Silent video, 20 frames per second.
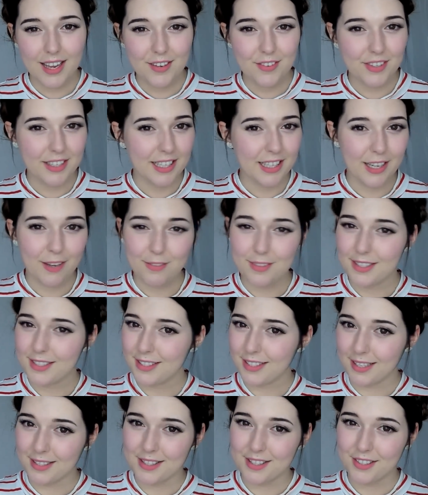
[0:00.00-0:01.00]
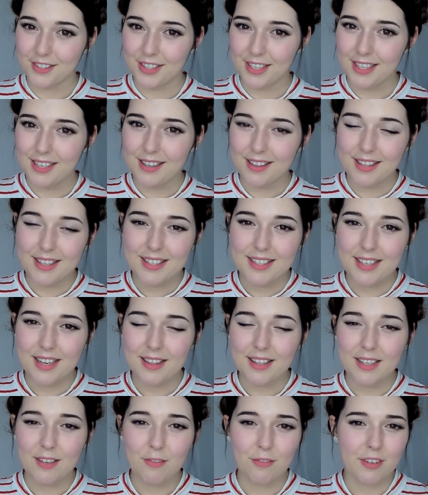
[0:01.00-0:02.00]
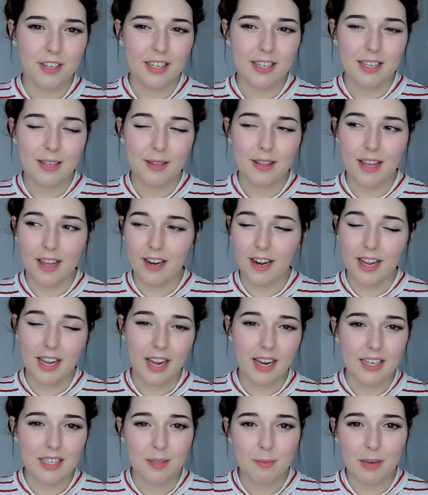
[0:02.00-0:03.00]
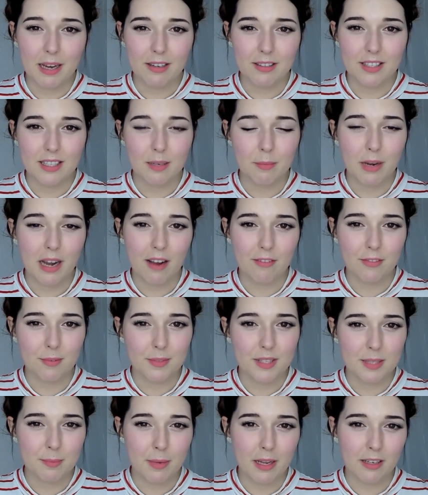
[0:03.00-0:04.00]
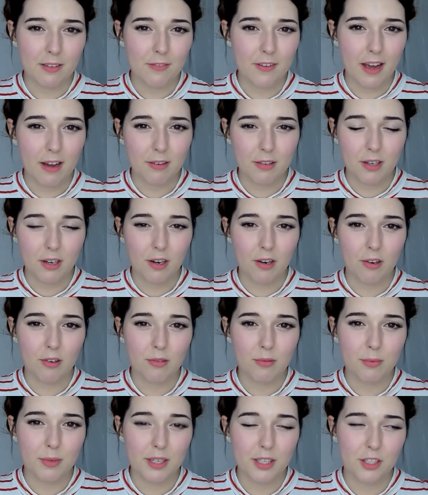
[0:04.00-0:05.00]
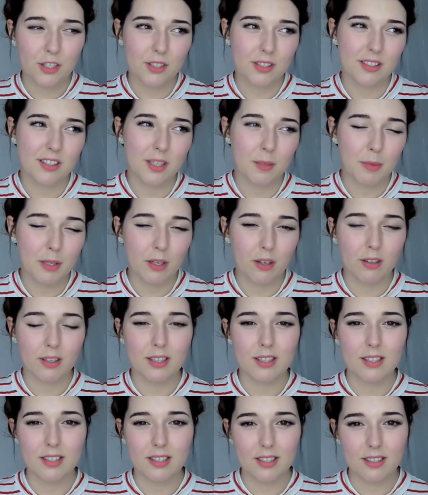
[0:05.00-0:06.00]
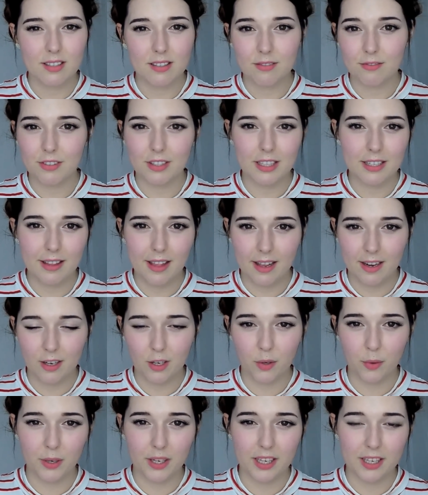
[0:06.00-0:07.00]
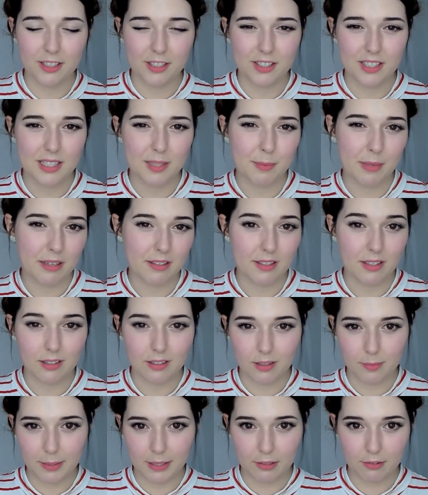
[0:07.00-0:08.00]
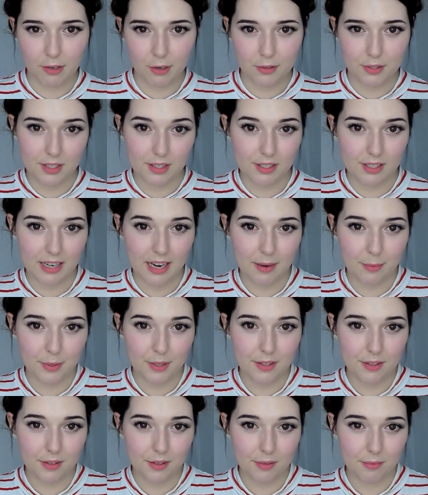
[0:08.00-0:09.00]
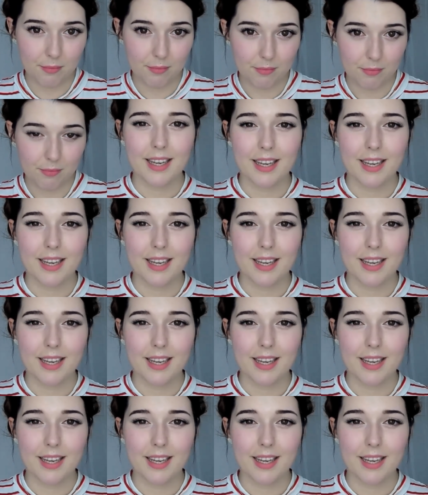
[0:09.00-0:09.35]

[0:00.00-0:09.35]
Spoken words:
I really love this sunscreen. There's nothing really that I hate about it apart from the smell of alcohol, which, to be honest, isn't really that annoying. It just smells a little bit gross to start with.